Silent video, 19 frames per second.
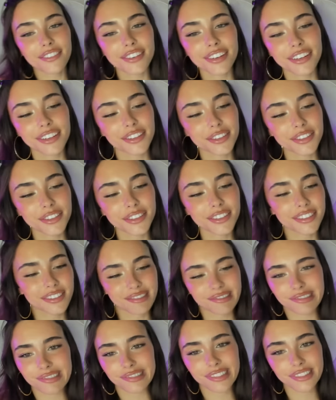you
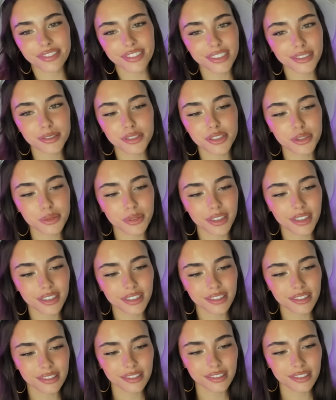if that's what you want.